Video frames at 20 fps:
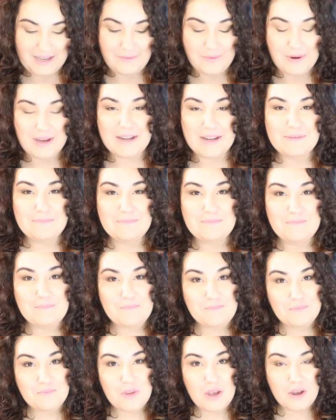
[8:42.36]
I want it.
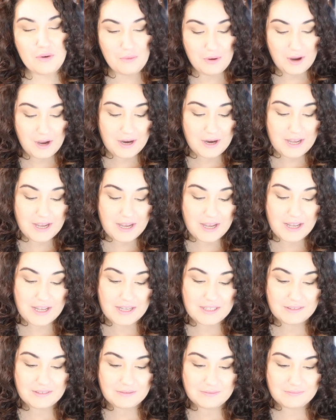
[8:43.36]
I want
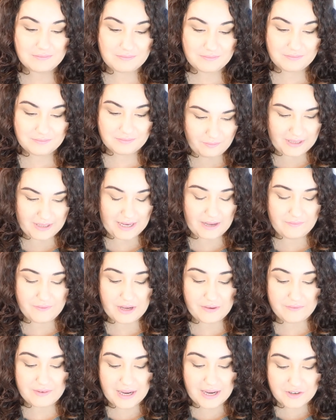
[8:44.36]
it. But yeah, if
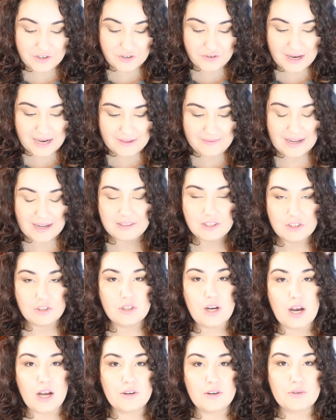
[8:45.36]
you have not tried that
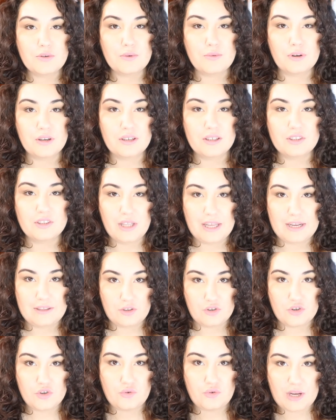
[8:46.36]
little contour, like
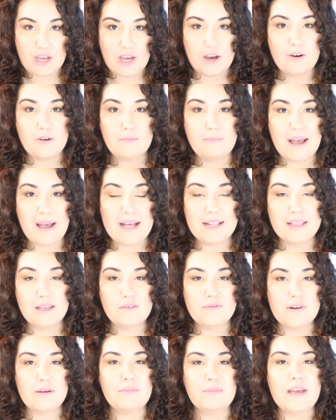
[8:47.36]
the Trio
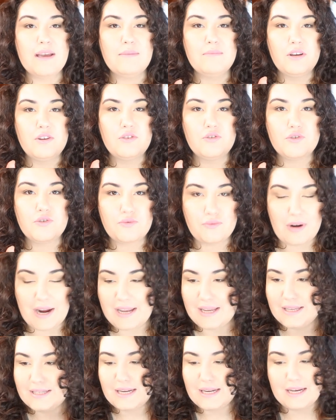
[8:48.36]
palette from them,
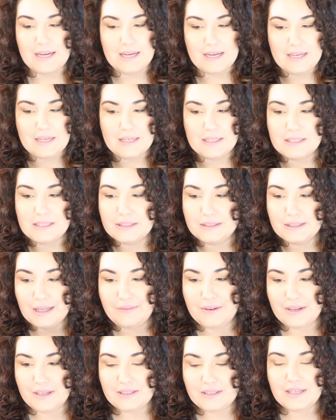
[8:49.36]
try it. I
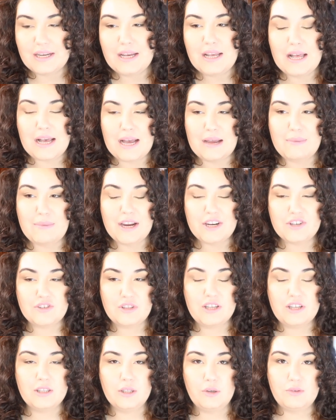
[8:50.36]
love it. I'm
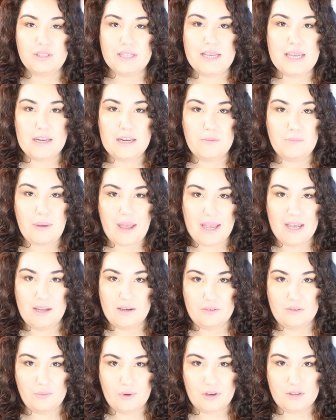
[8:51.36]
actually close to hitting
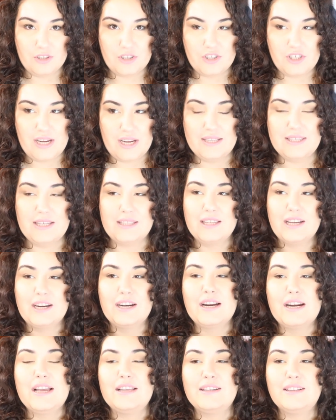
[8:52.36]
pan on one of the shades in
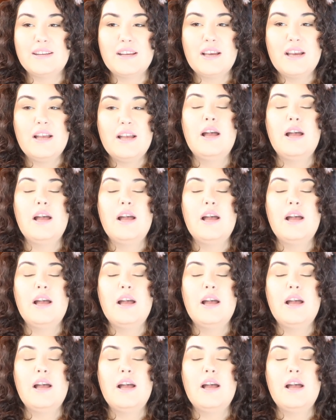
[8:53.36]
there and